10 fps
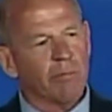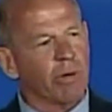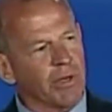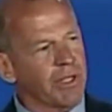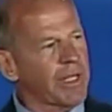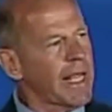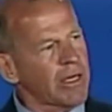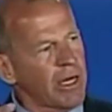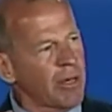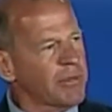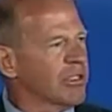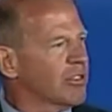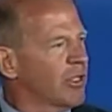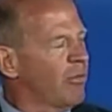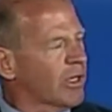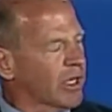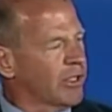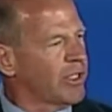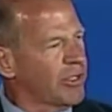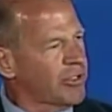But when the day comes that someone
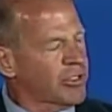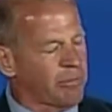continues